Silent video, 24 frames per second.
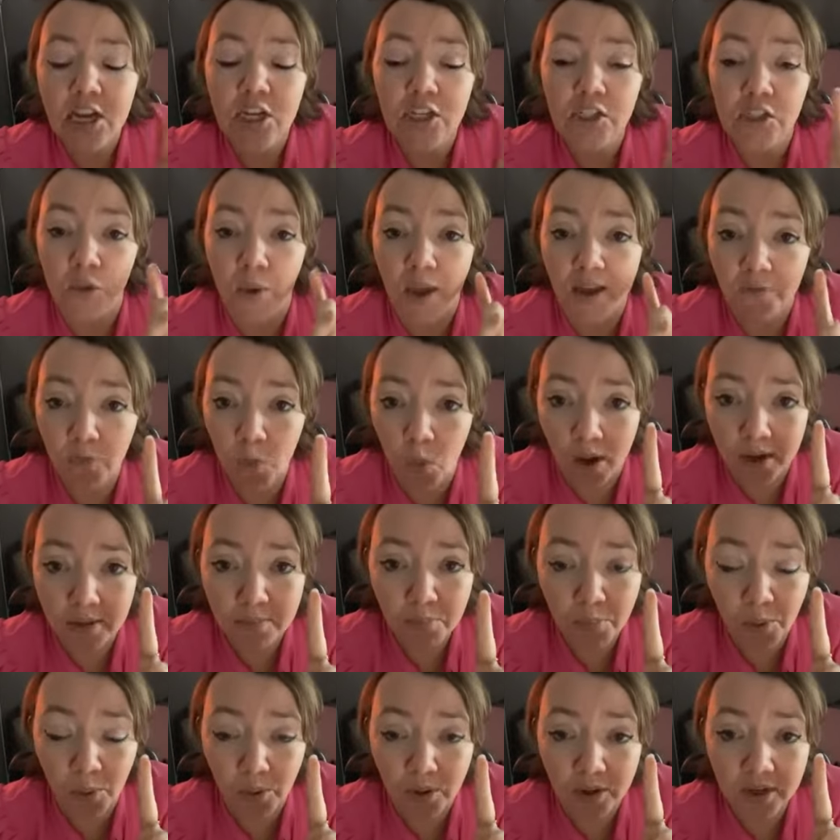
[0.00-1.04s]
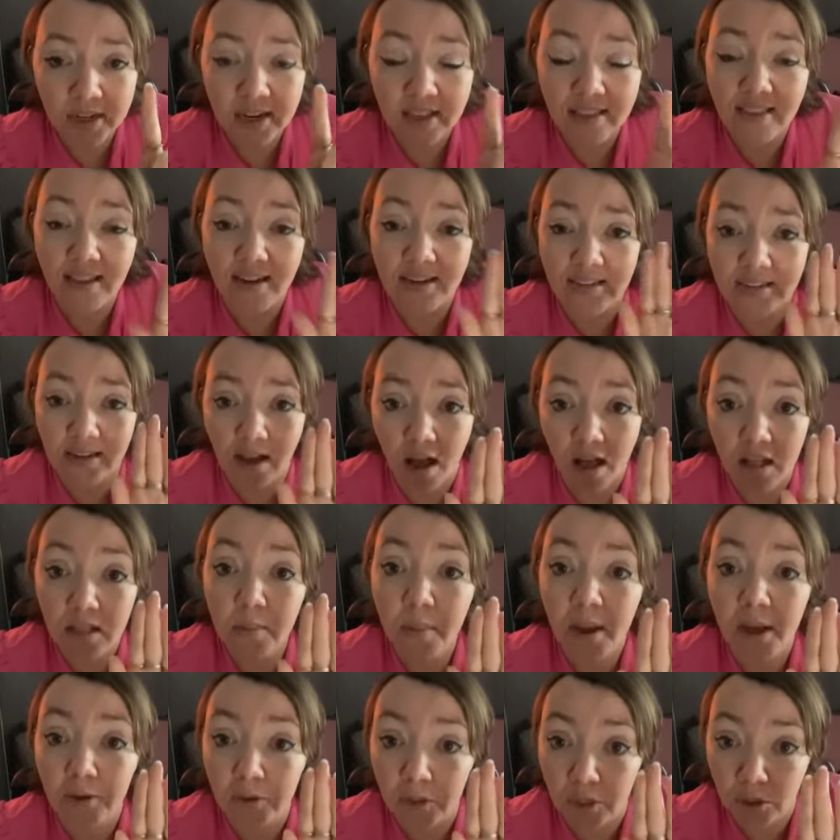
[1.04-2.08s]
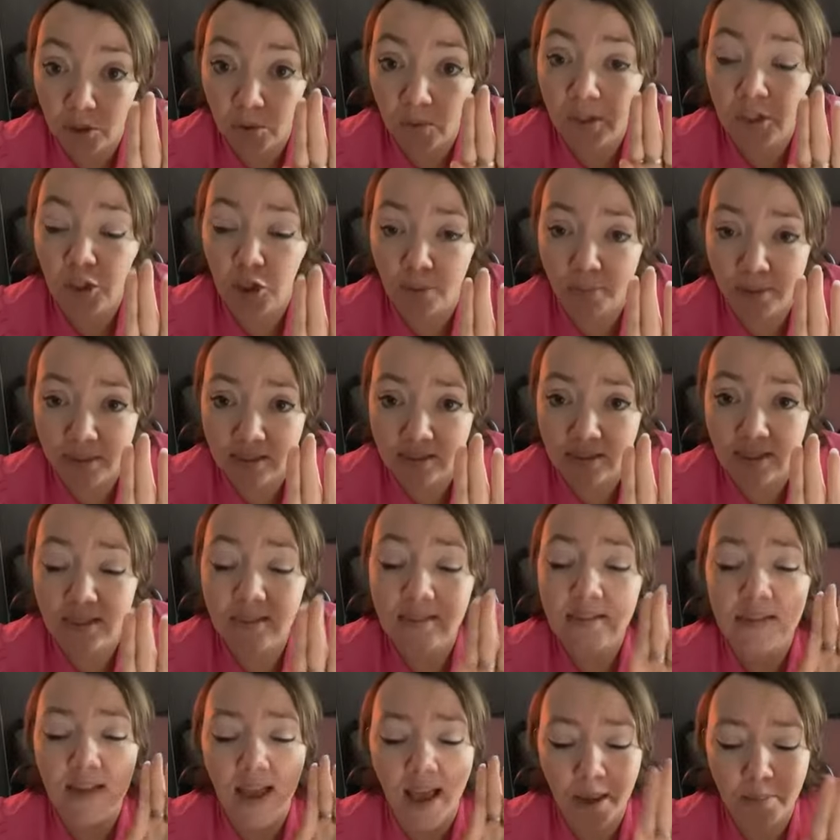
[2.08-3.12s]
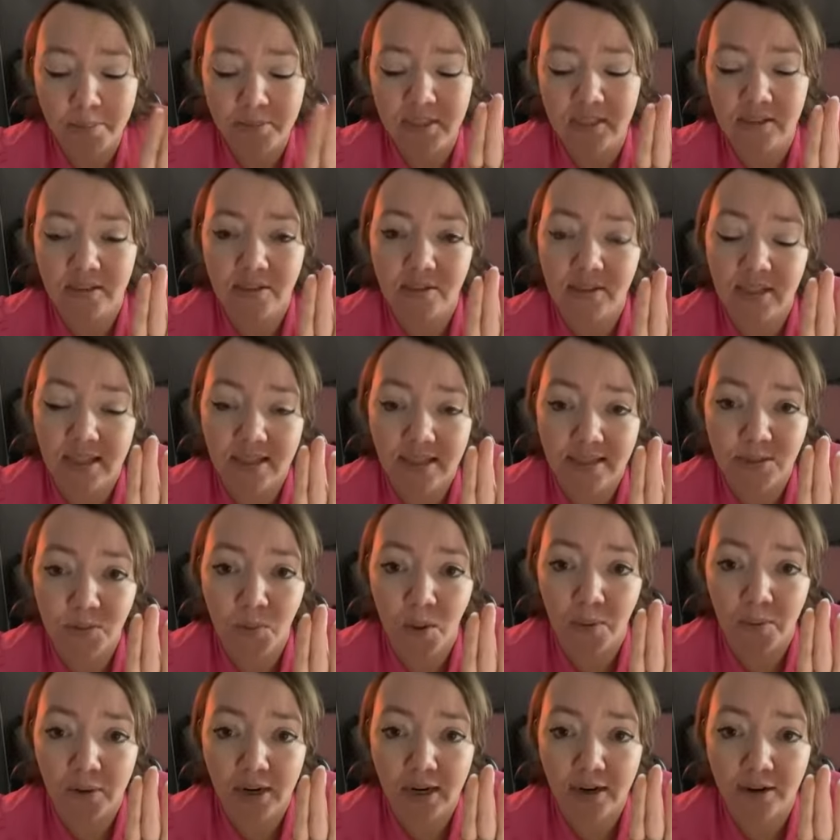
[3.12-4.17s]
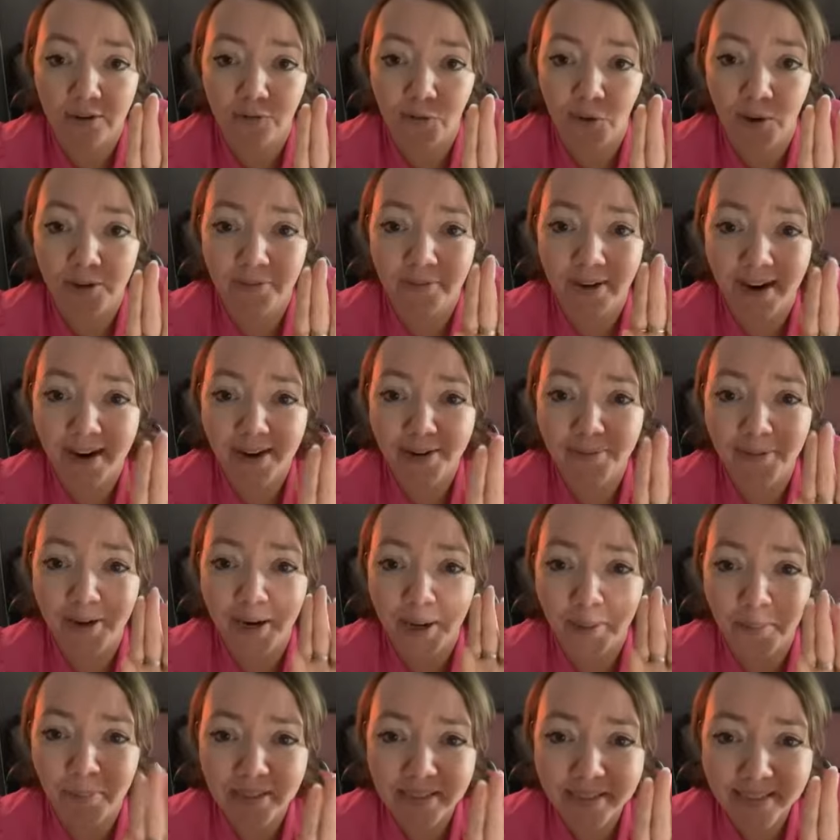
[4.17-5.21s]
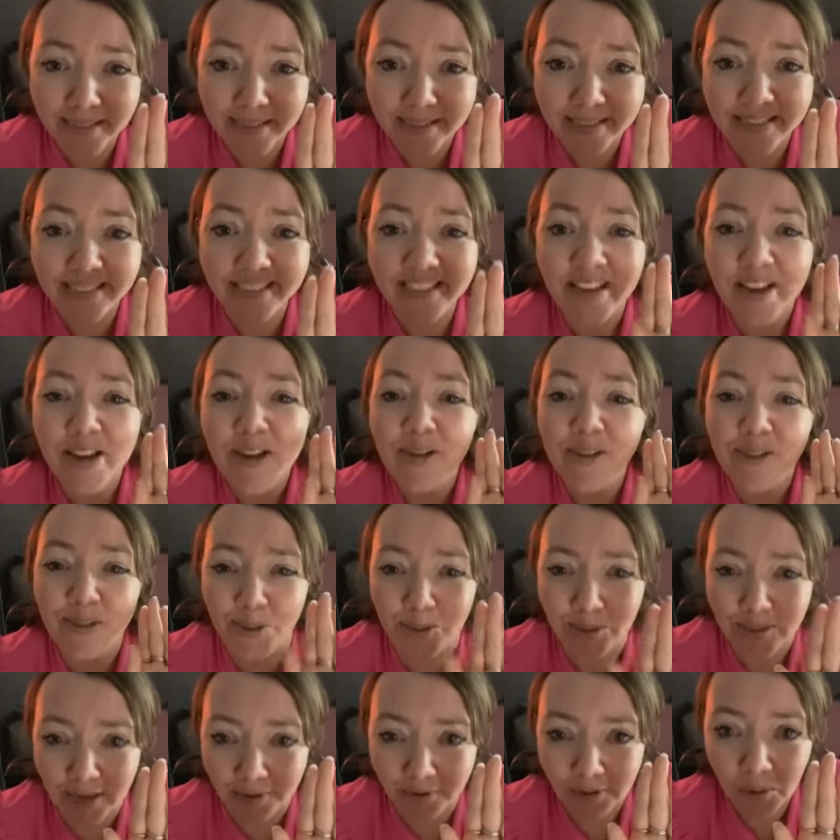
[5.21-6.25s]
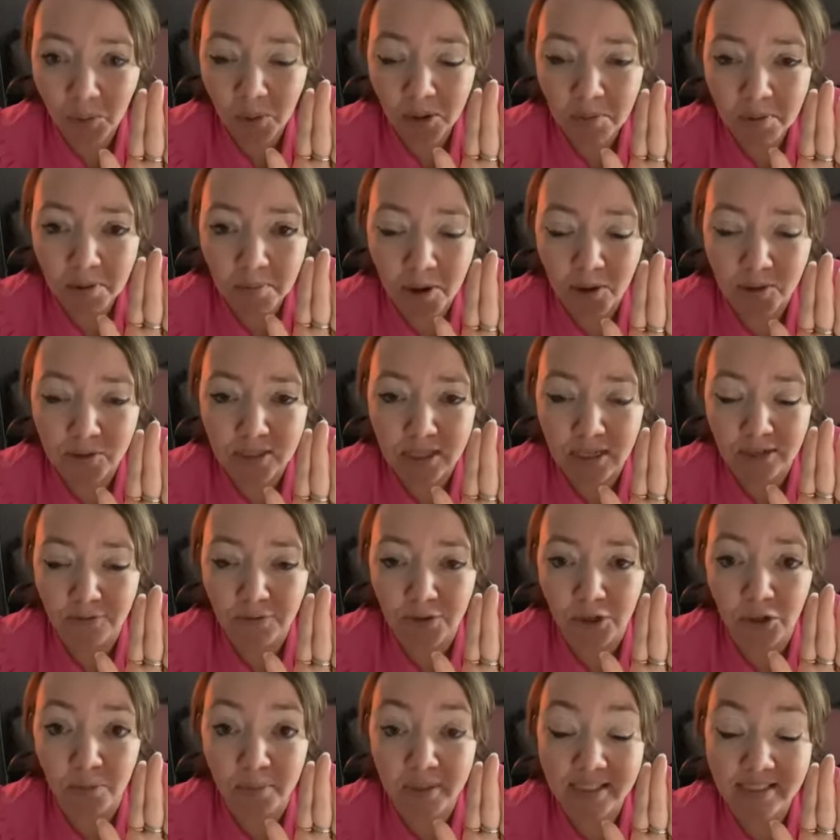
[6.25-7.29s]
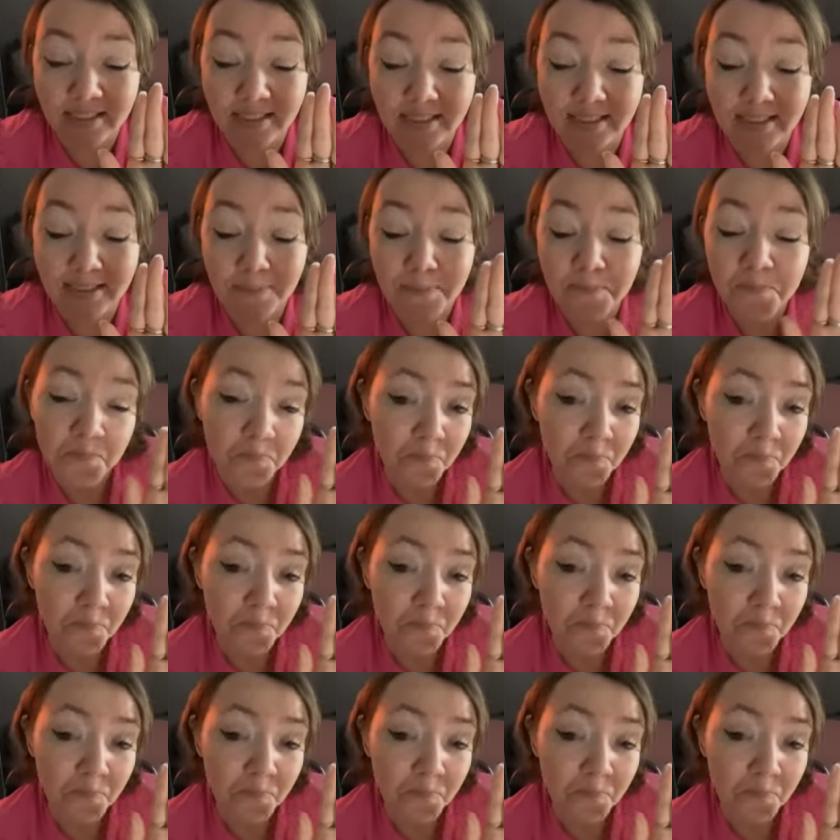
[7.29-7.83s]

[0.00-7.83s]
So have one board that is all about you and your business. Absolutely, that's what we're here for, right? We are a business, so you definitely want to be posting for your business.